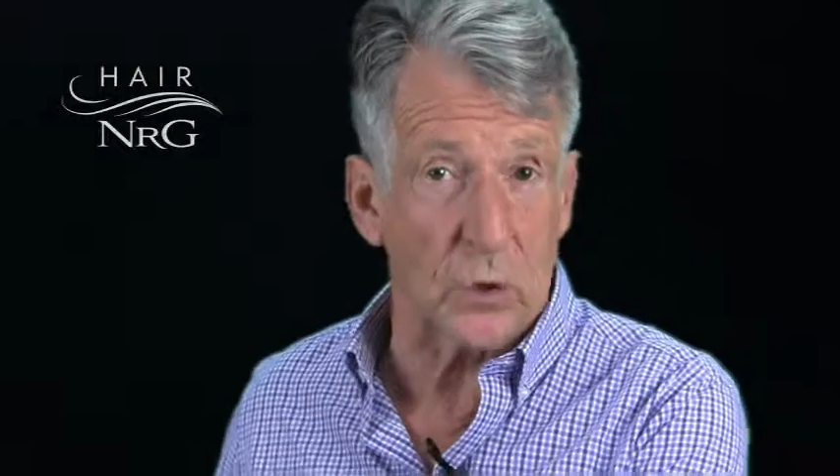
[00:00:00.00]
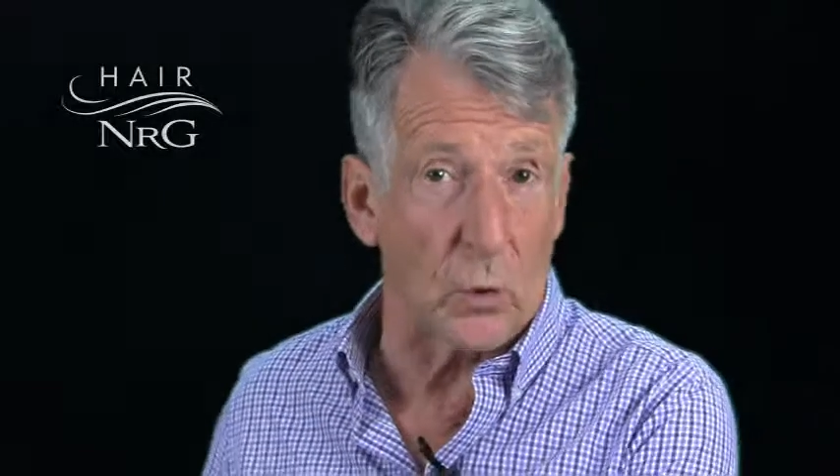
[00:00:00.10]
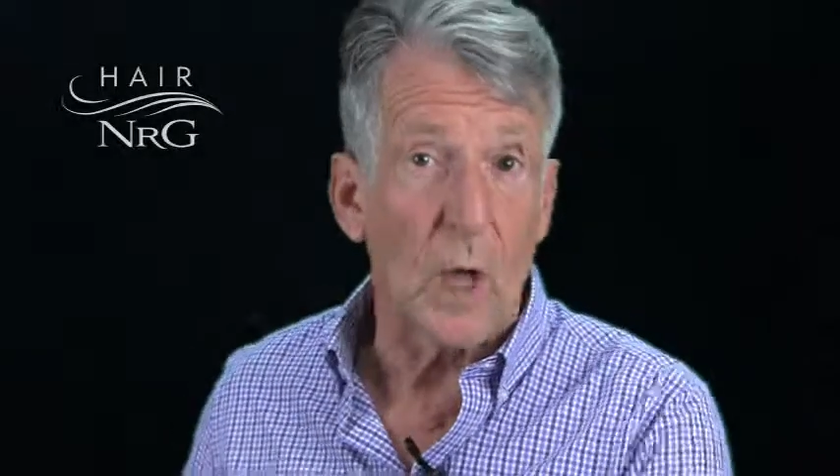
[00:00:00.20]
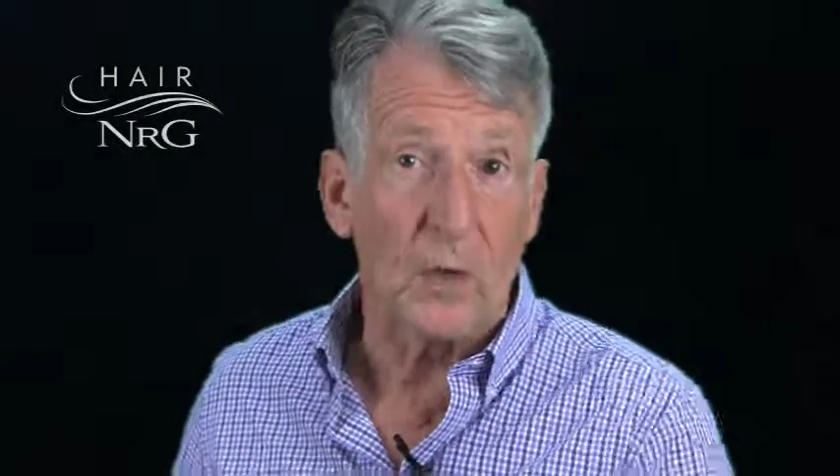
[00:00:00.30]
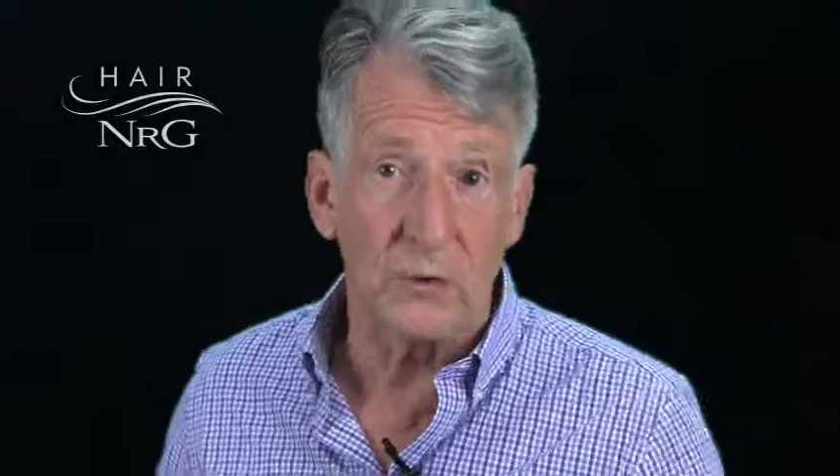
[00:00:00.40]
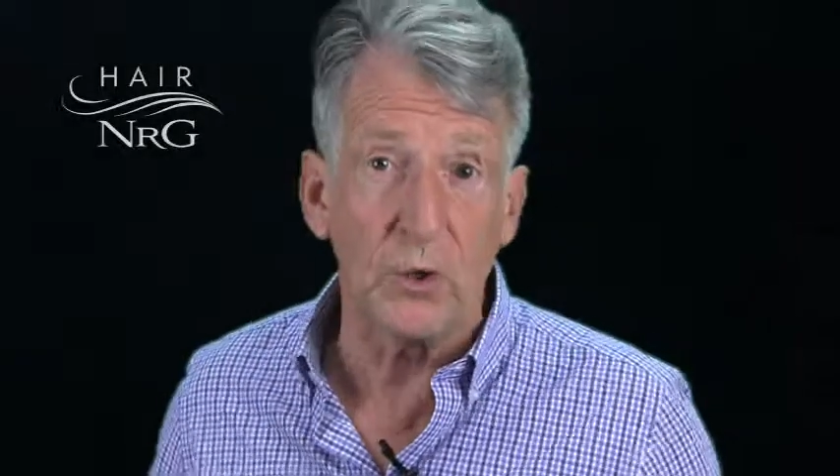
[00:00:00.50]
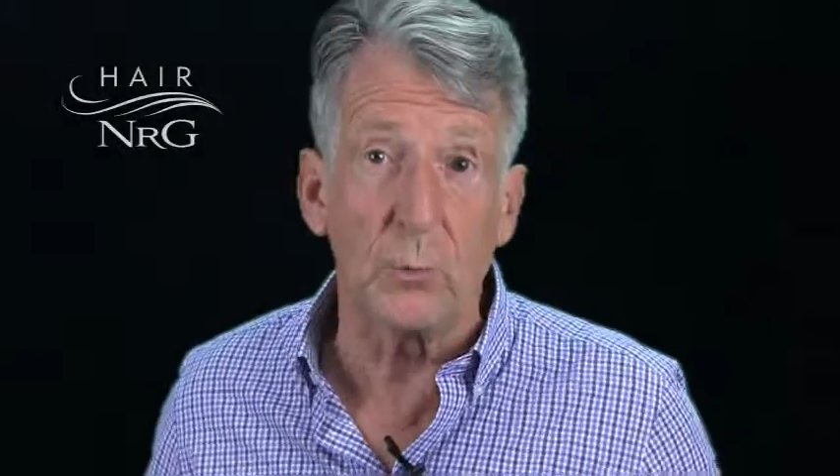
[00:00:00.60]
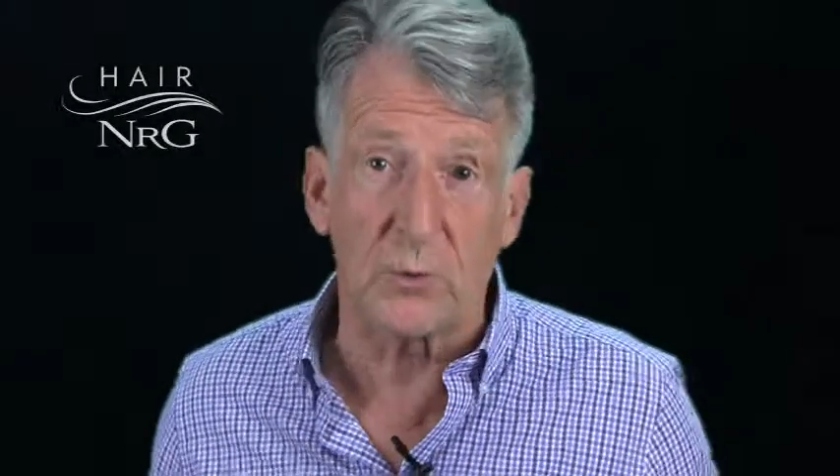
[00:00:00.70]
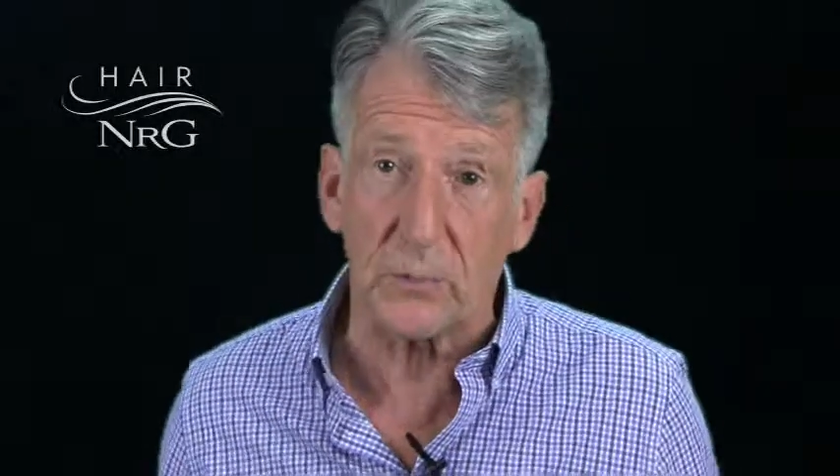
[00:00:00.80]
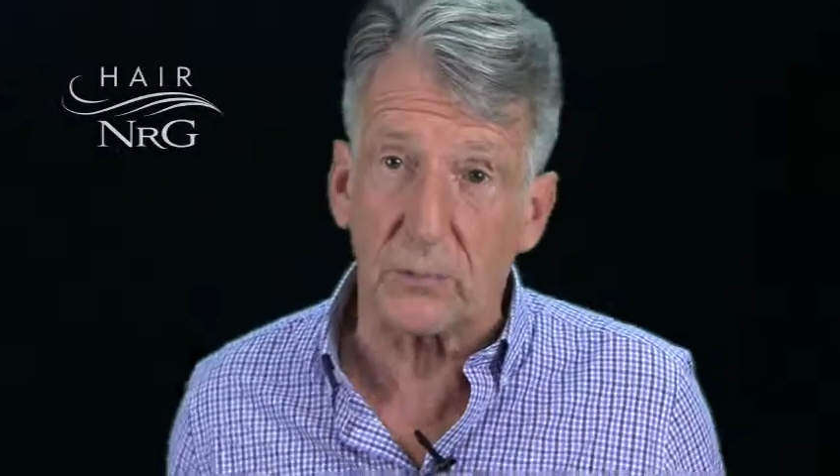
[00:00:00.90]
or new
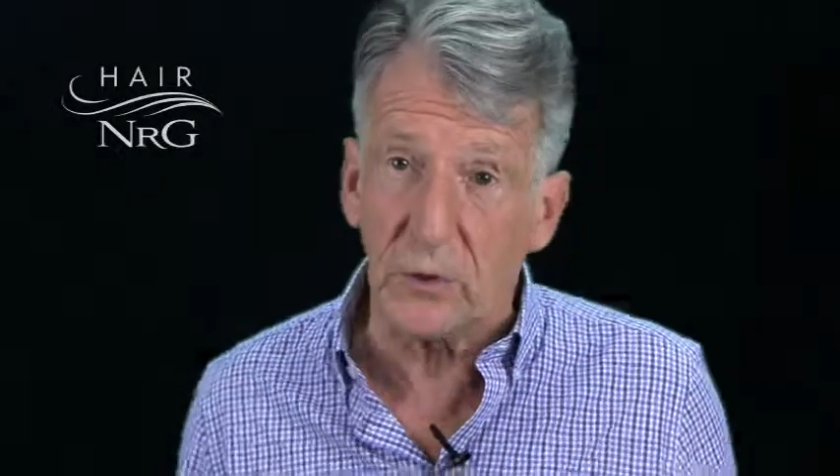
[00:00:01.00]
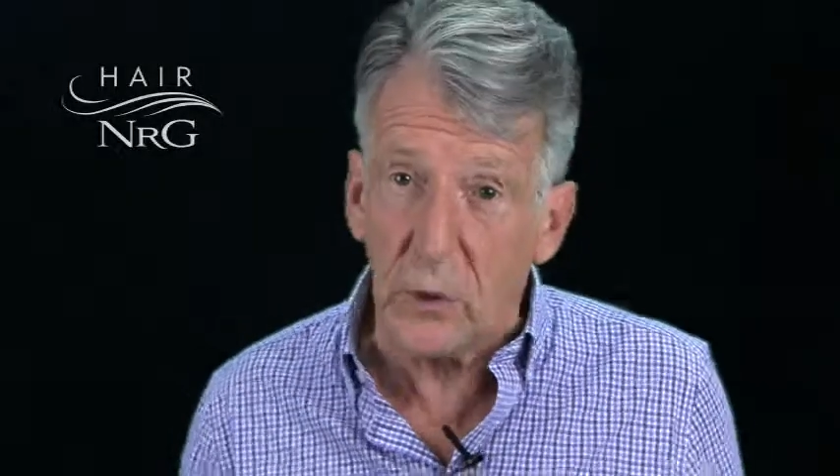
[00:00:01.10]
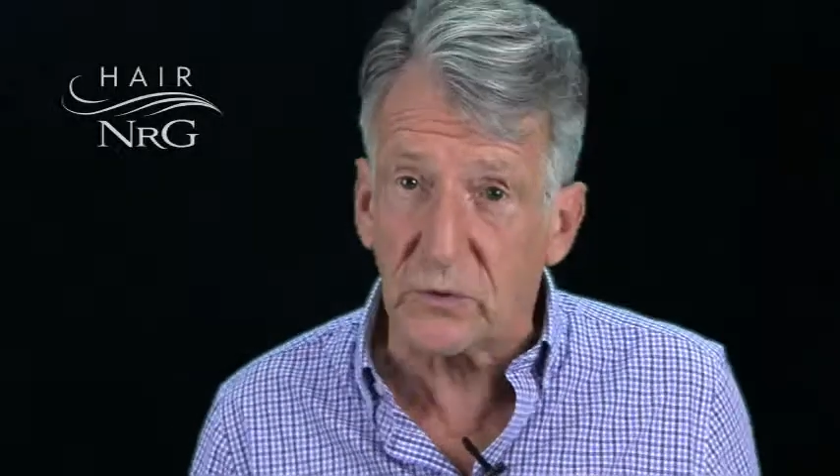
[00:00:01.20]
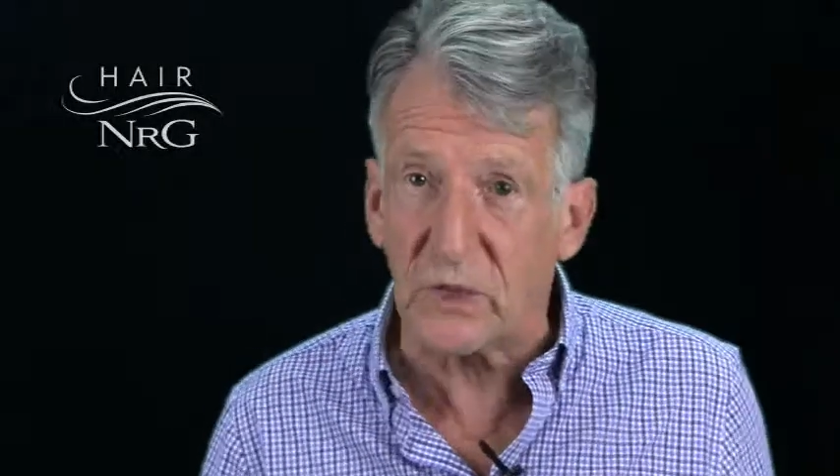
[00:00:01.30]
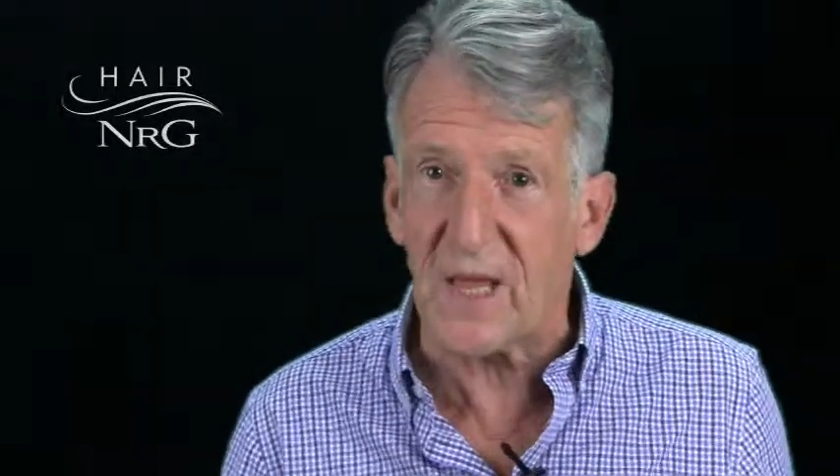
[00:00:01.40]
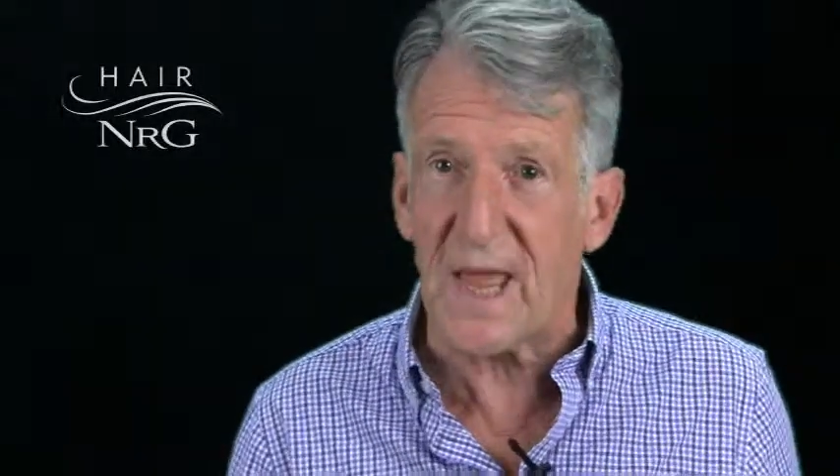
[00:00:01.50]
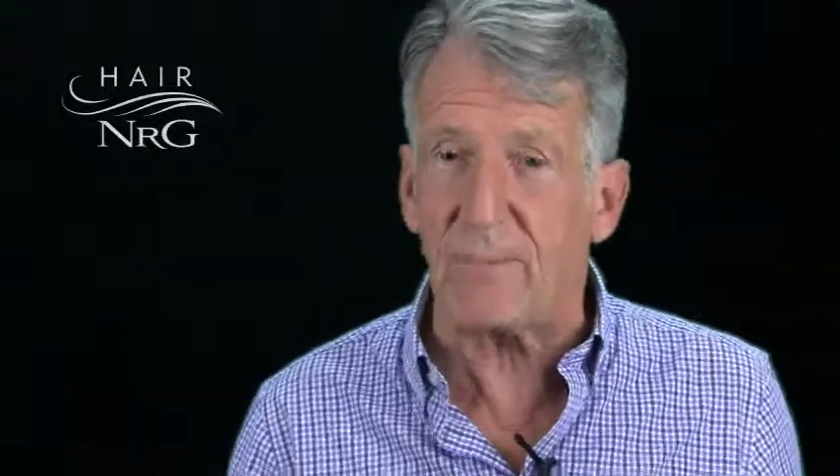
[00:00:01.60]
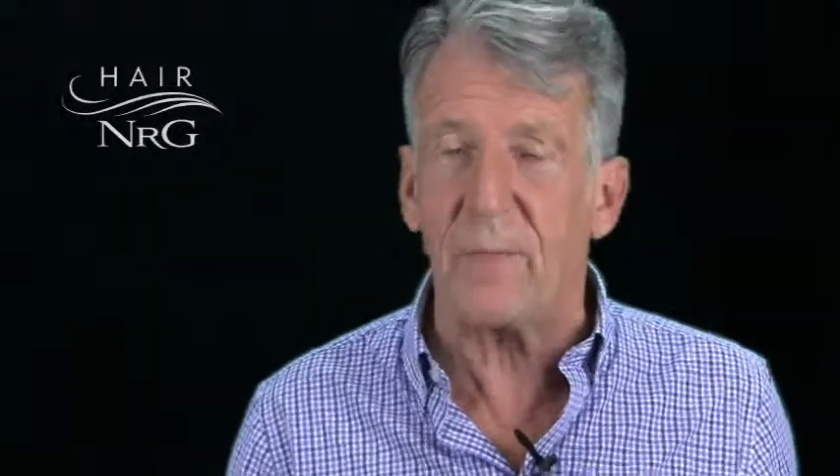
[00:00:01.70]
to them,